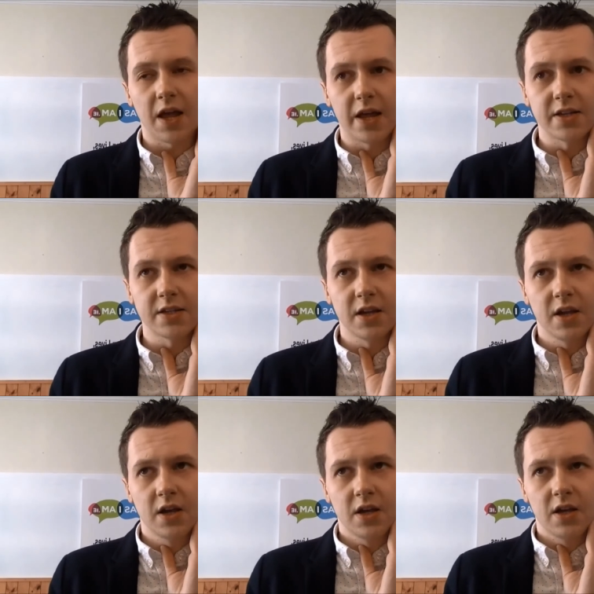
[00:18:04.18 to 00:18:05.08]
And
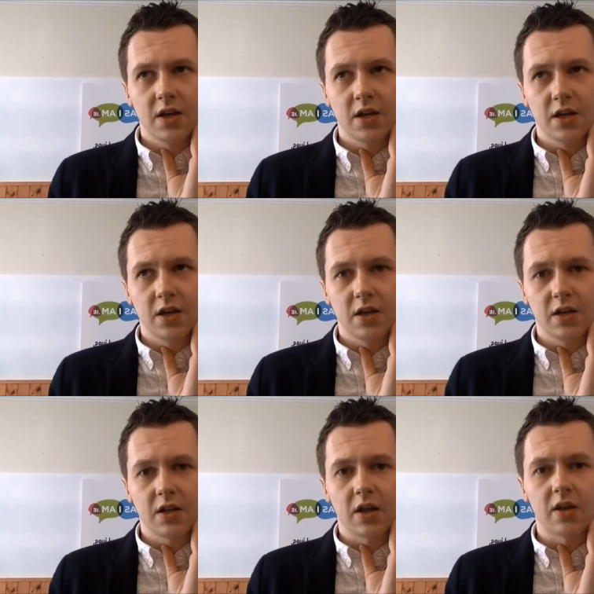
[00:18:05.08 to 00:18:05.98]

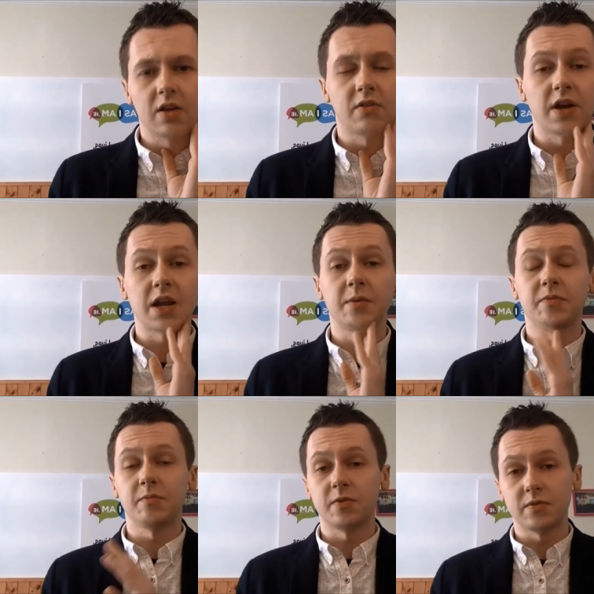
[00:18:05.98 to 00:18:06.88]
uh, I got great help
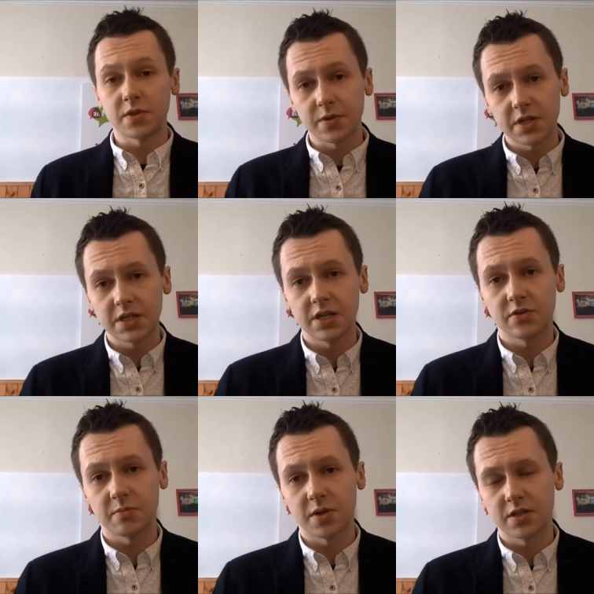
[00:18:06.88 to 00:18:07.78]
from a resource
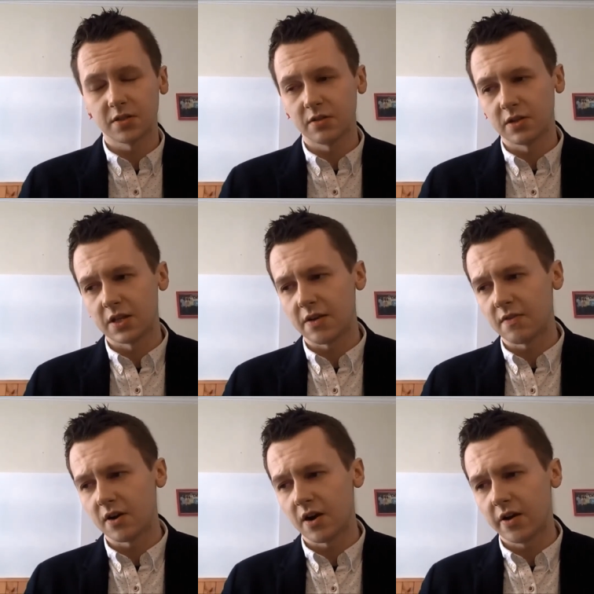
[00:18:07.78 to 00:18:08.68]
teacher in my school in that
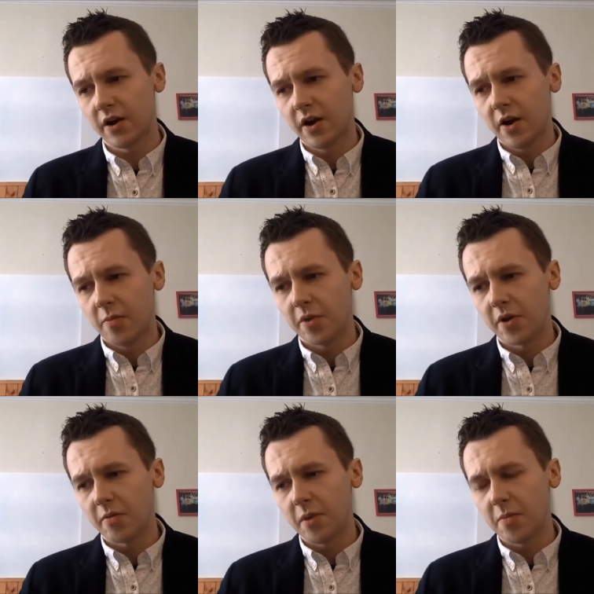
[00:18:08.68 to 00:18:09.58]
regard. But I
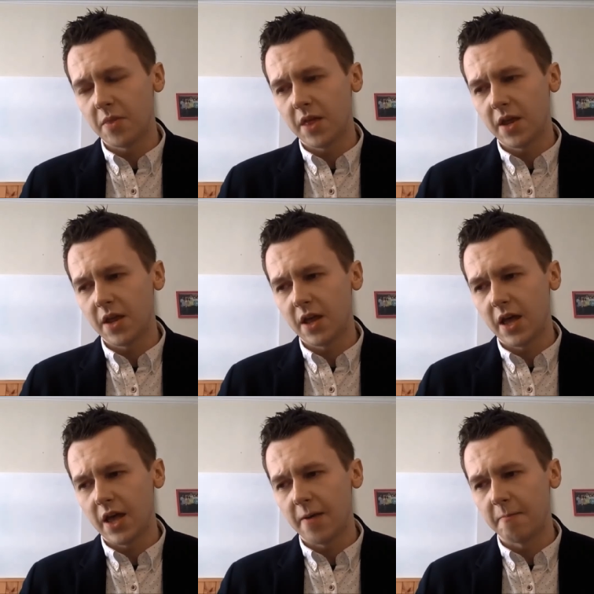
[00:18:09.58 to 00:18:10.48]
remember that
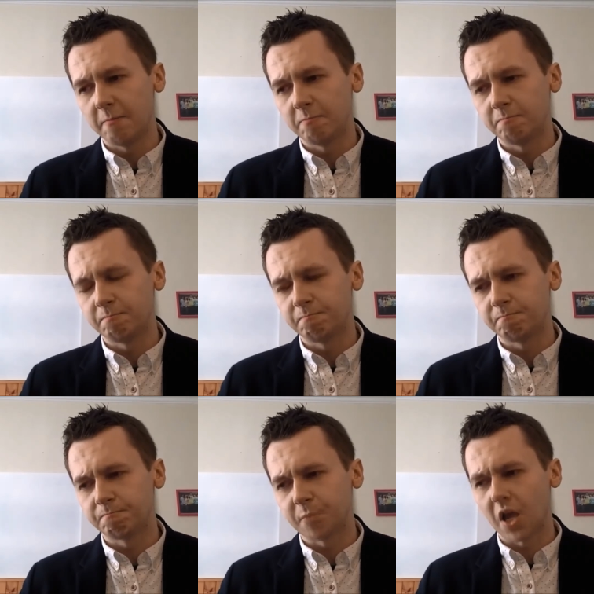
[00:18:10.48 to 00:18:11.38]
um,
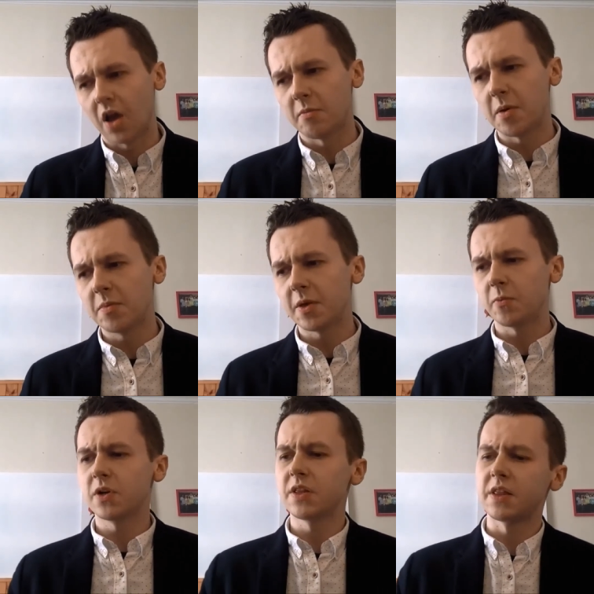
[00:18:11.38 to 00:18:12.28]
I remember that
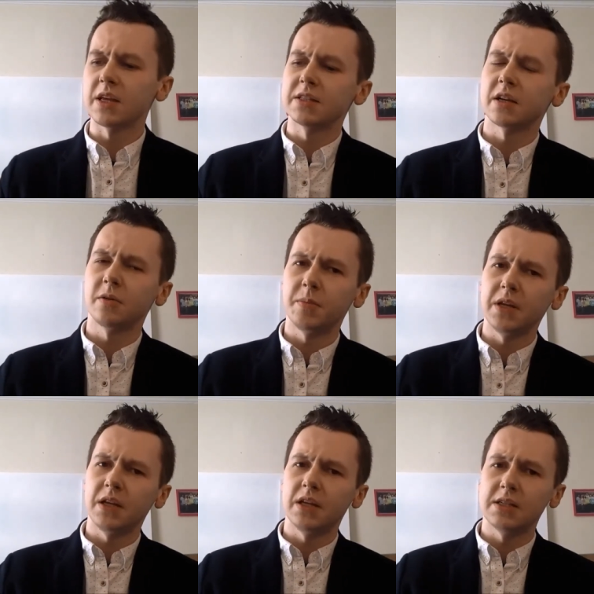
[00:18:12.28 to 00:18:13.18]
one of the things that could
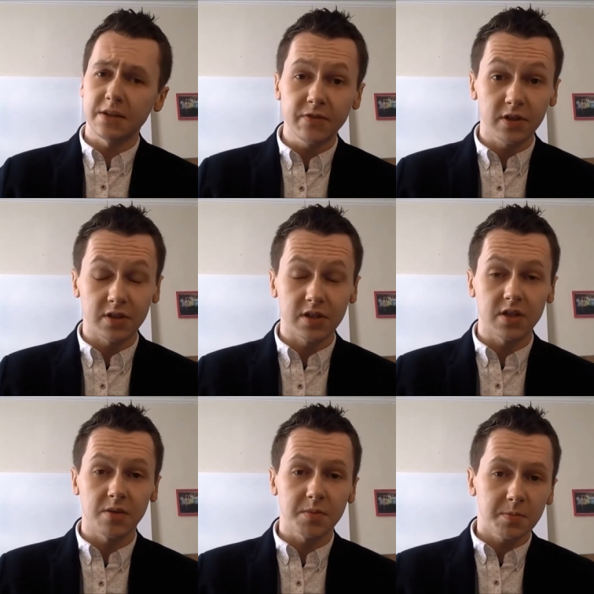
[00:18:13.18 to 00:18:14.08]
be difficult at
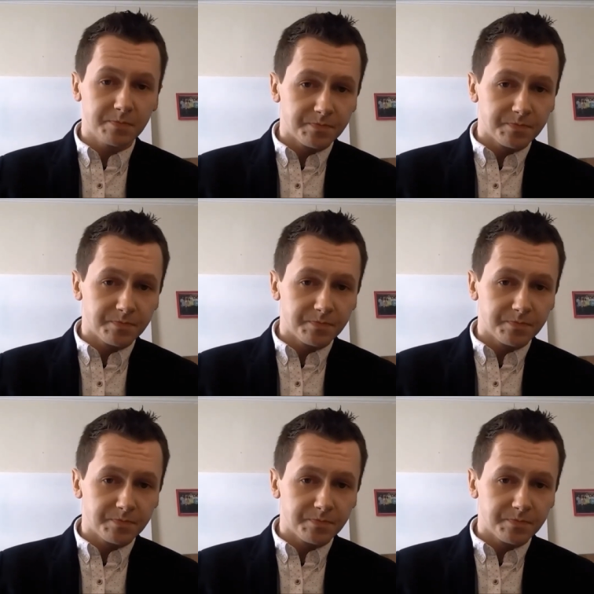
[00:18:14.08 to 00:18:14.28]
times